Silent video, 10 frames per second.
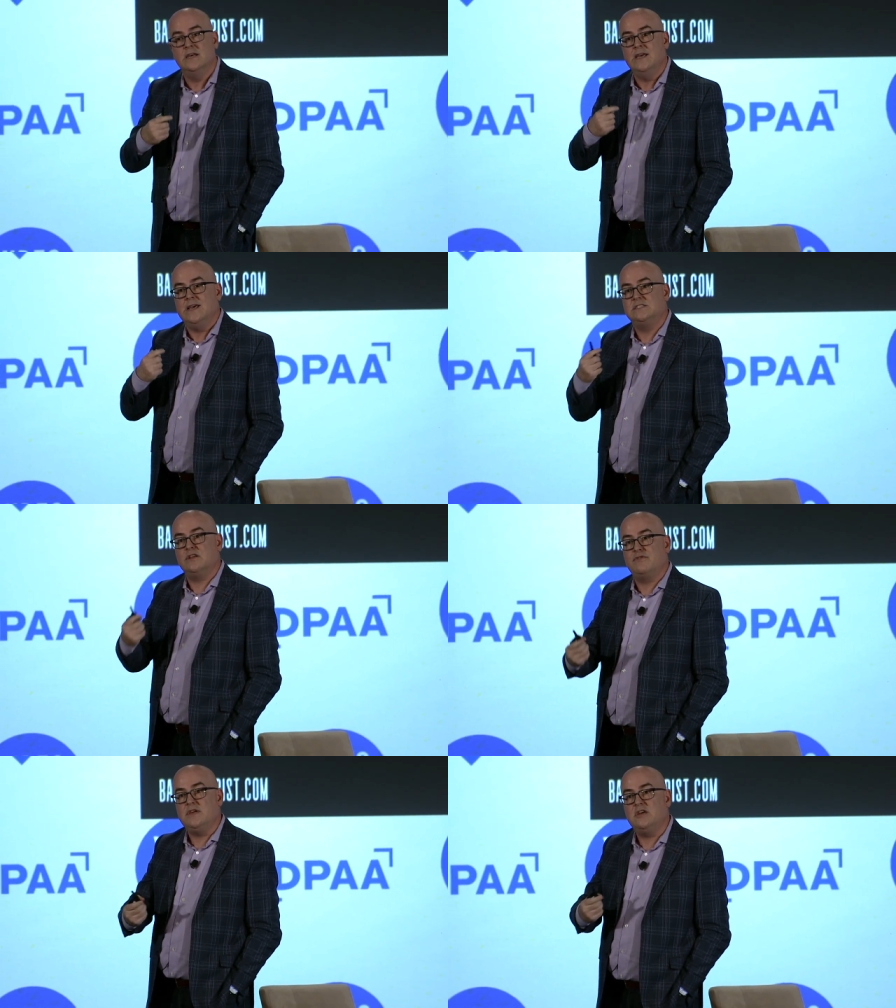is to
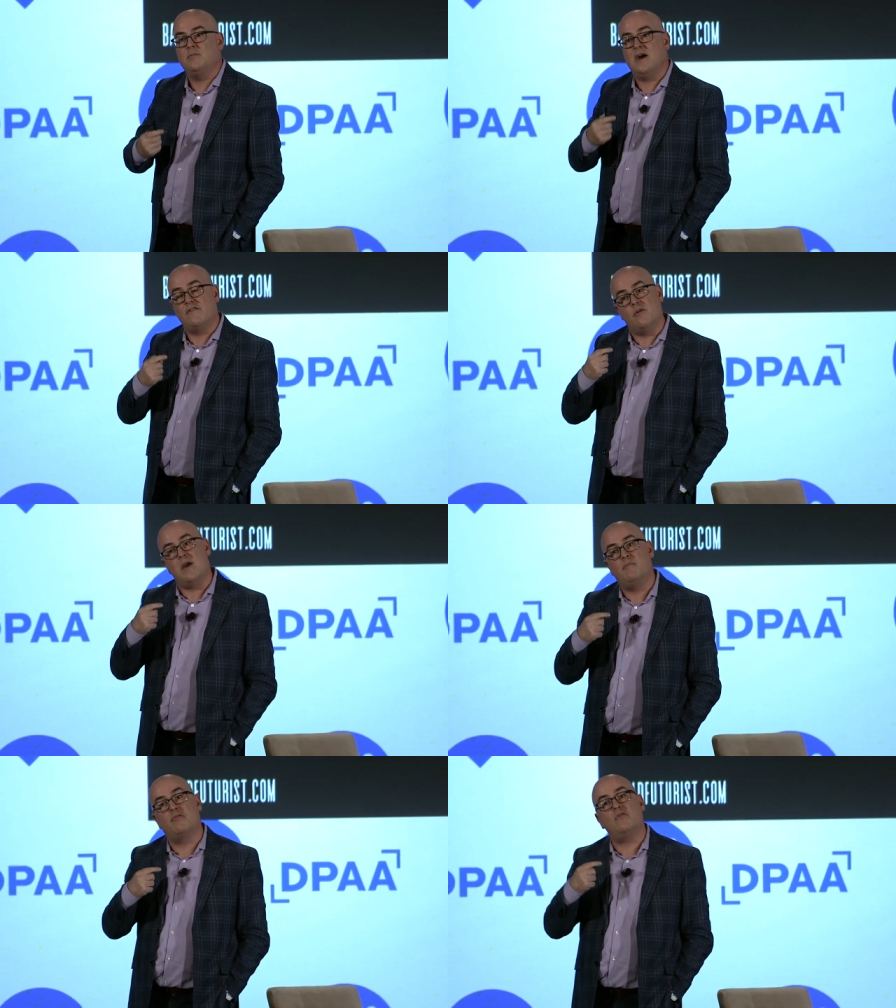think about from
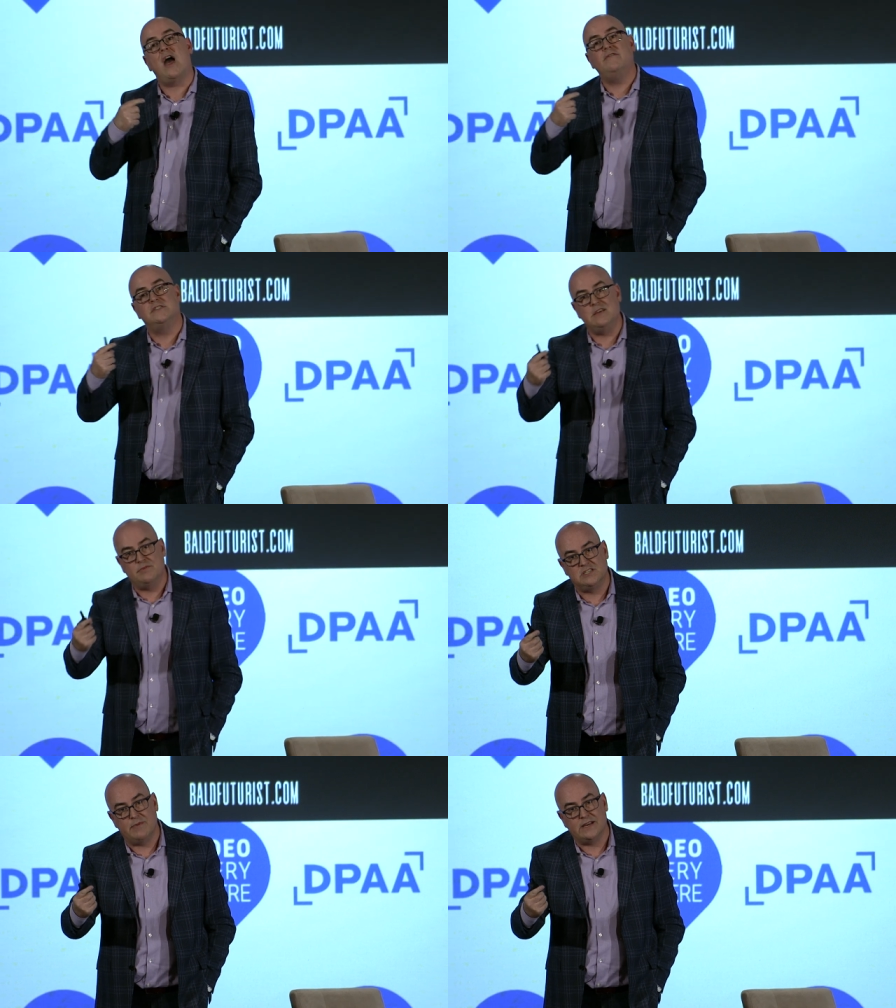a privacy
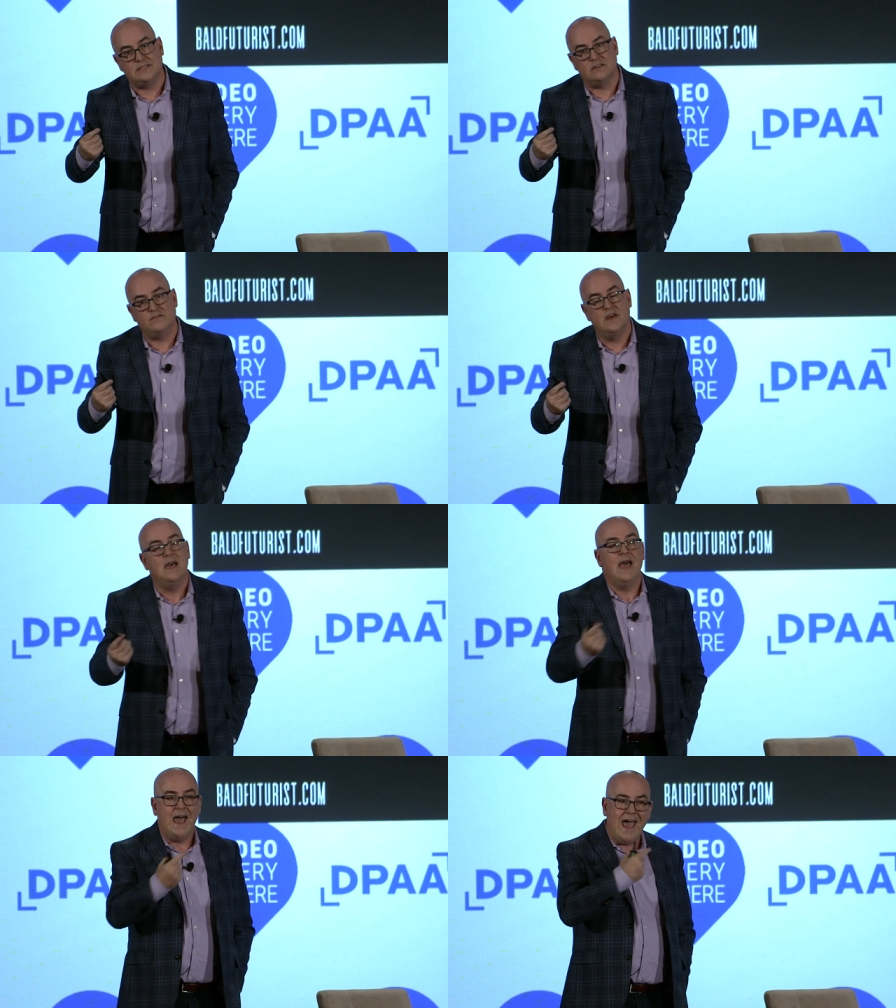perspective,
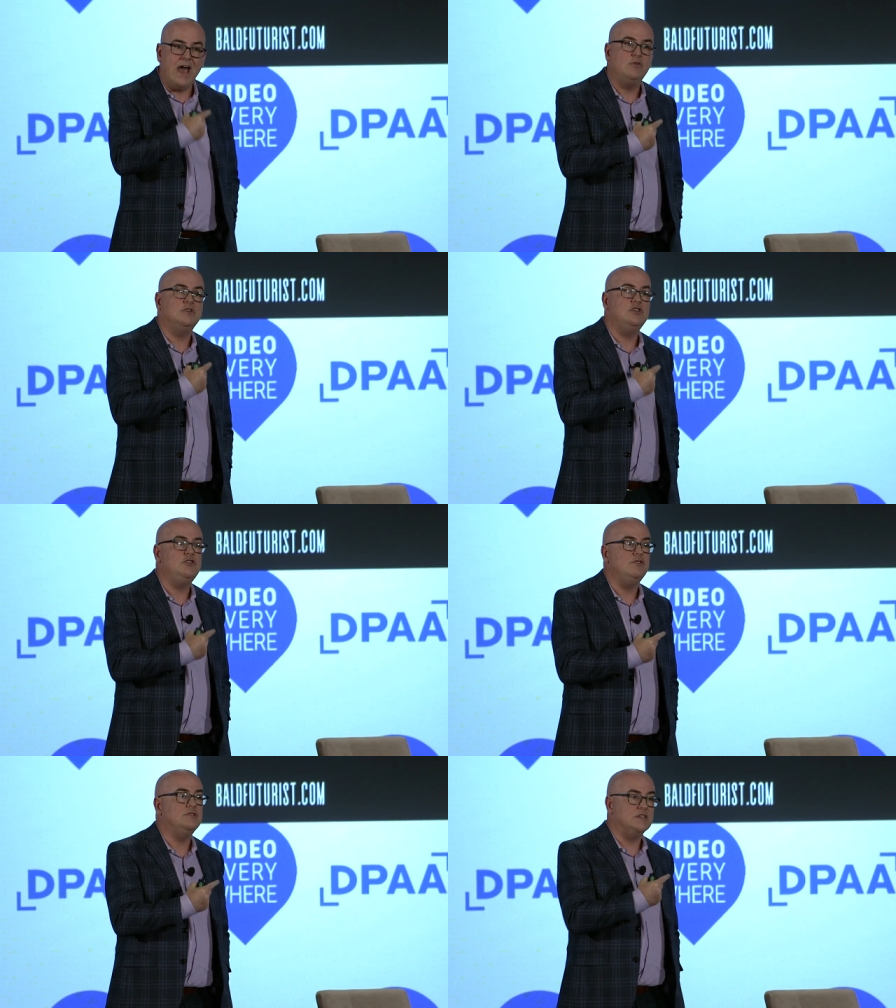how could you
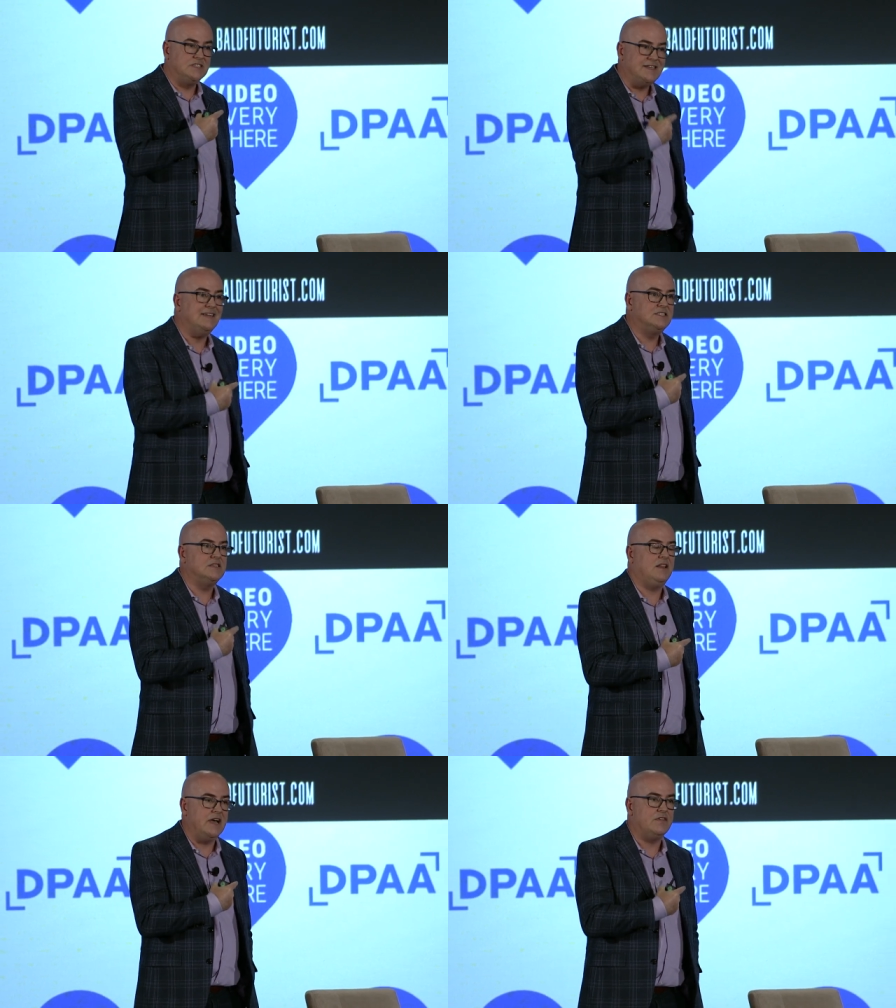use a sensor
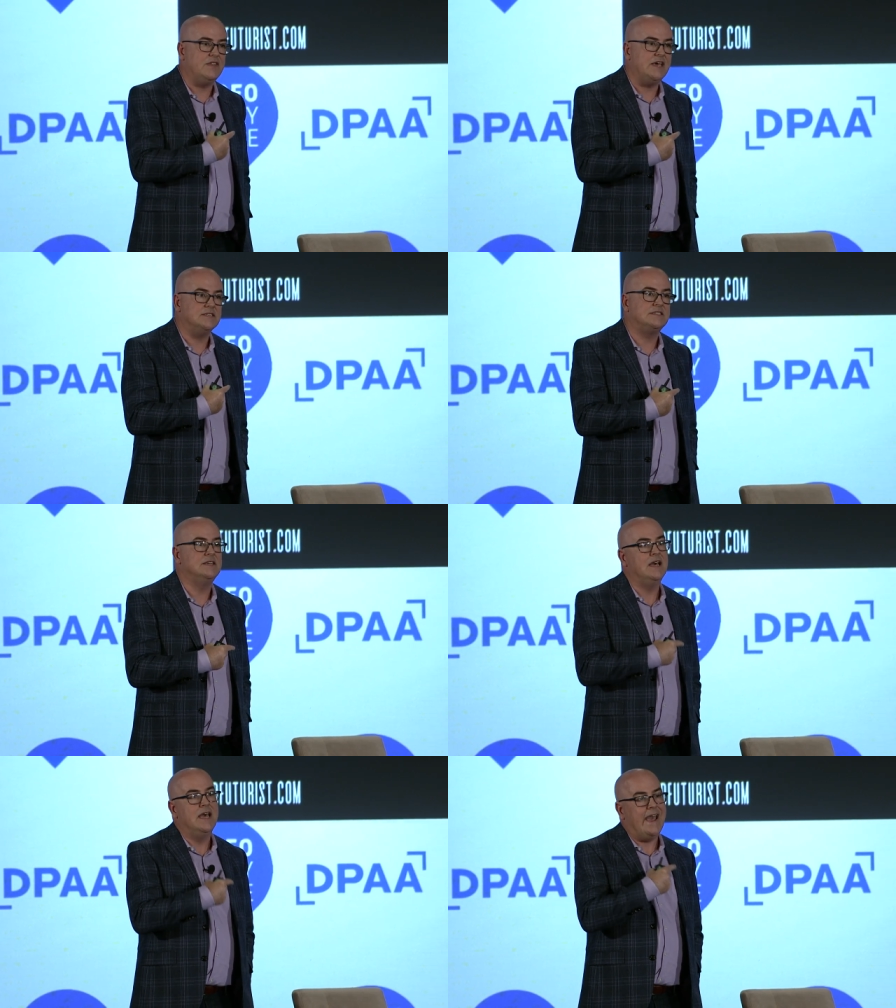like this
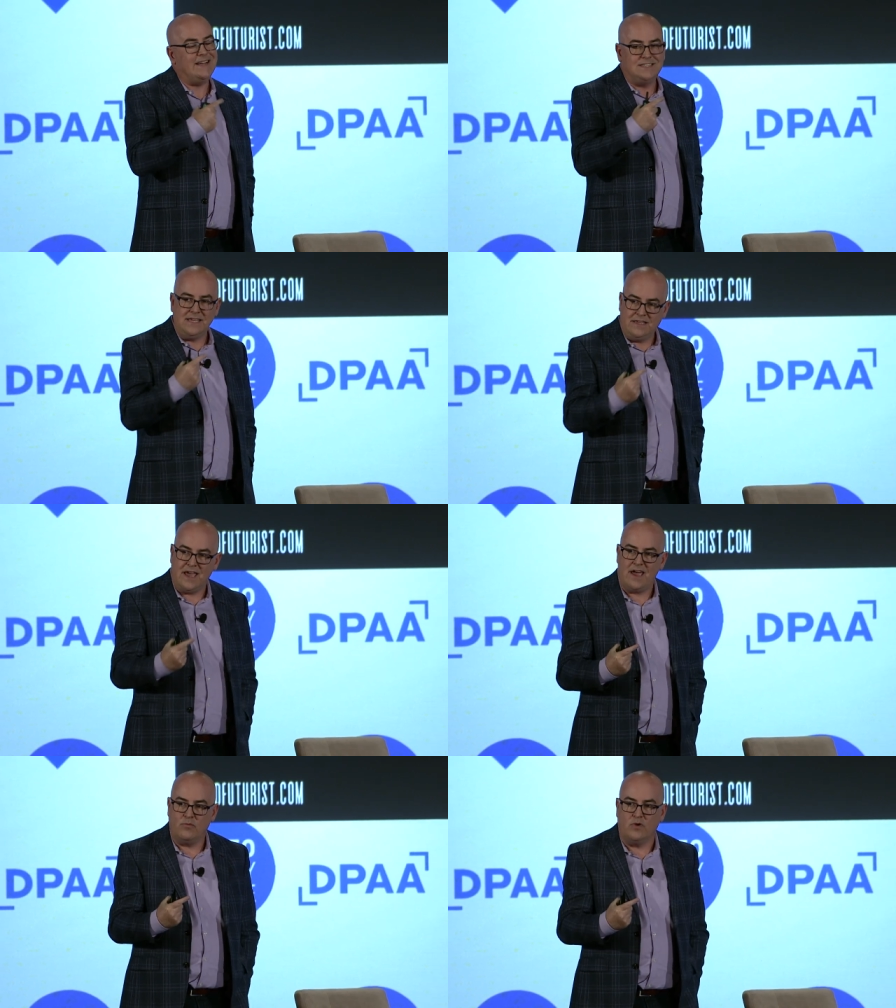as a
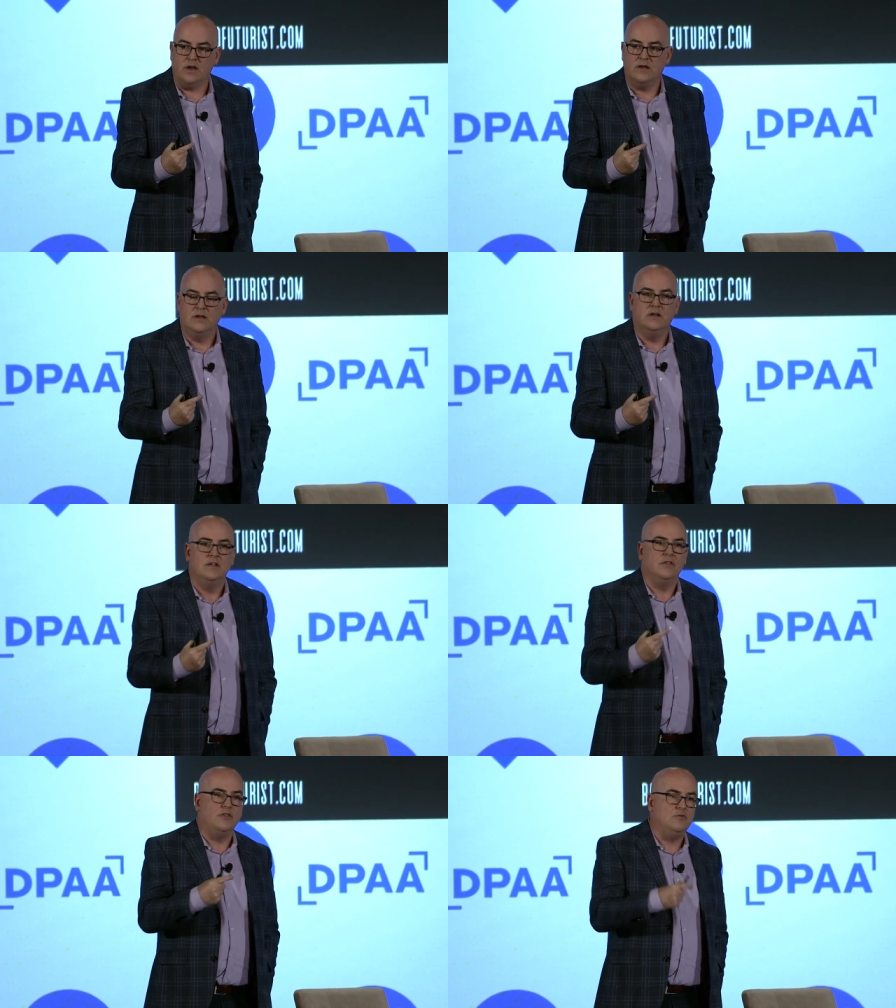camera
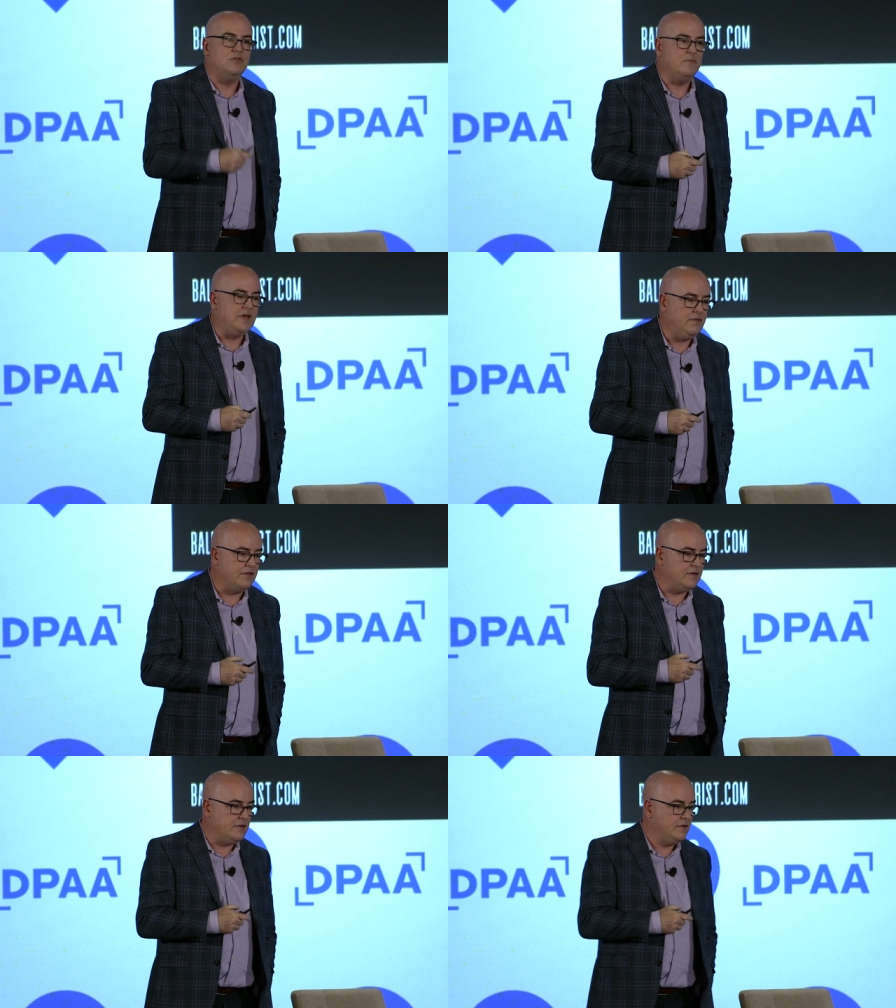that would mean
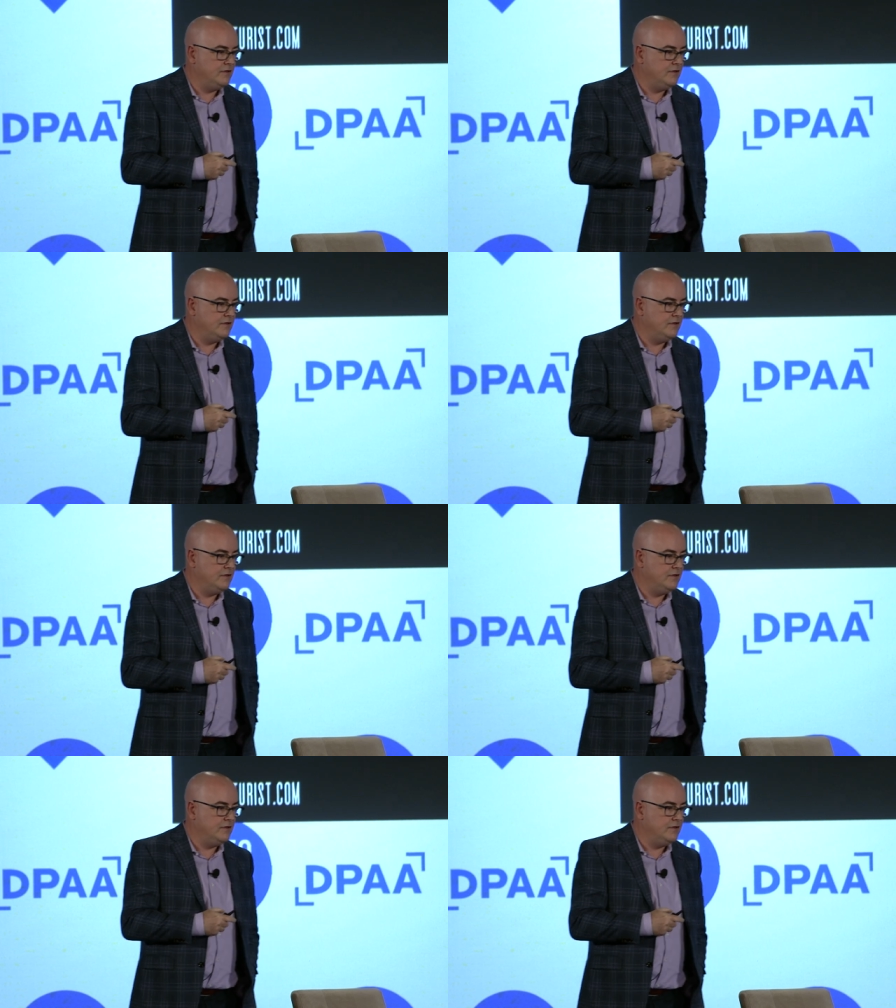that